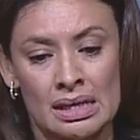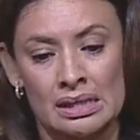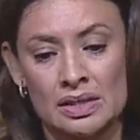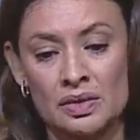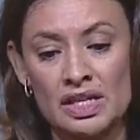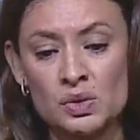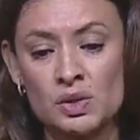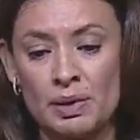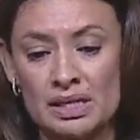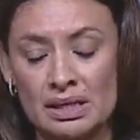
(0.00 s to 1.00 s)
So this was
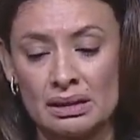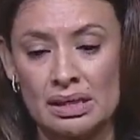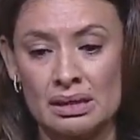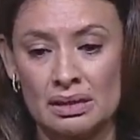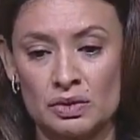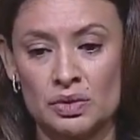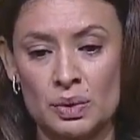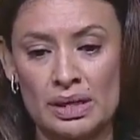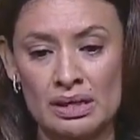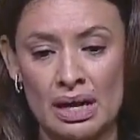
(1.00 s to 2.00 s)
basically the
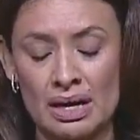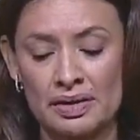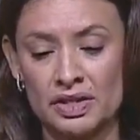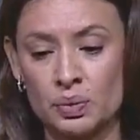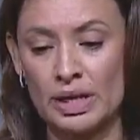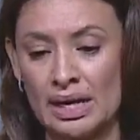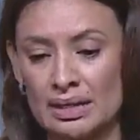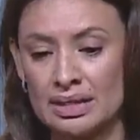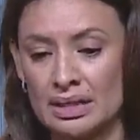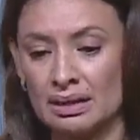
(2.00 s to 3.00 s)

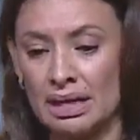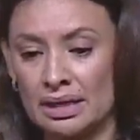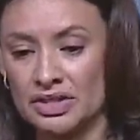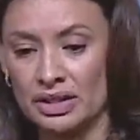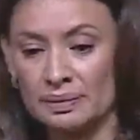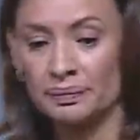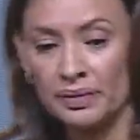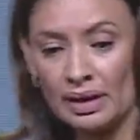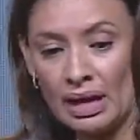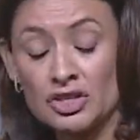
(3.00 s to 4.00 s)
2018 election,
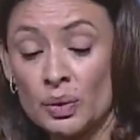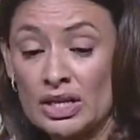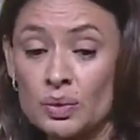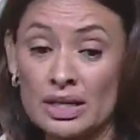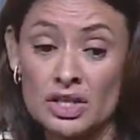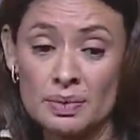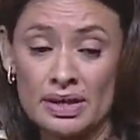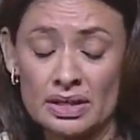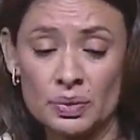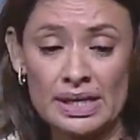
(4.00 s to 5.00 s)
the
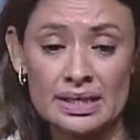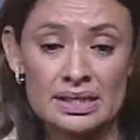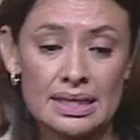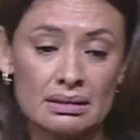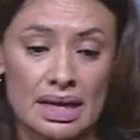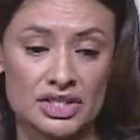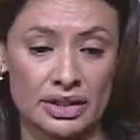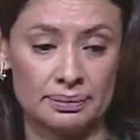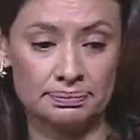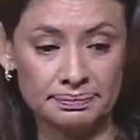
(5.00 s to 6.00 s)
2016
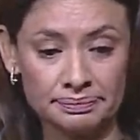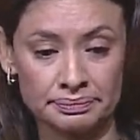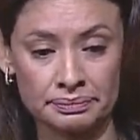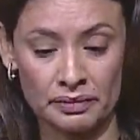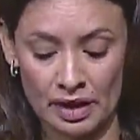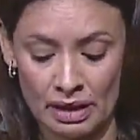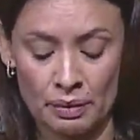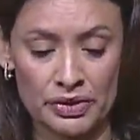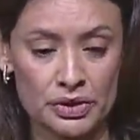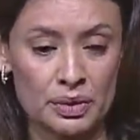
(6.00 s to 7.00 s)
election
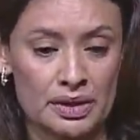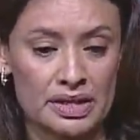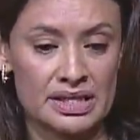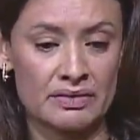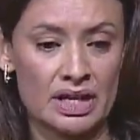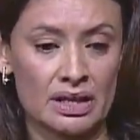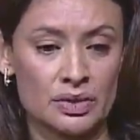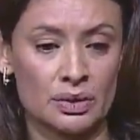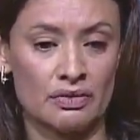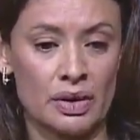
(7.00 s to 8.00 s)
with 270
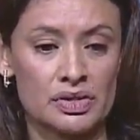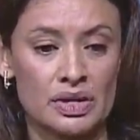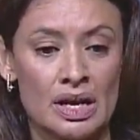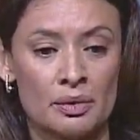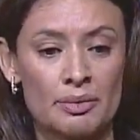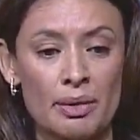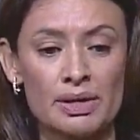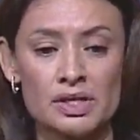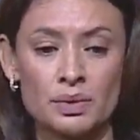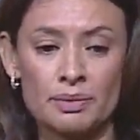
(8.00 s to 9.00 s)
electoral votes.
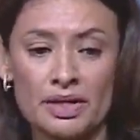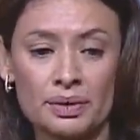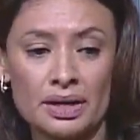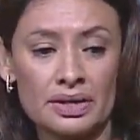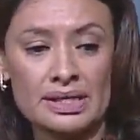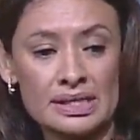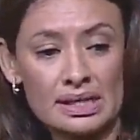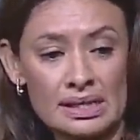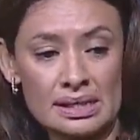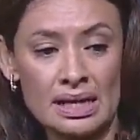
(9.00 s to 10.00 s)
Republicans won by
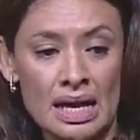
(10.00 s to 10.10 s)
306,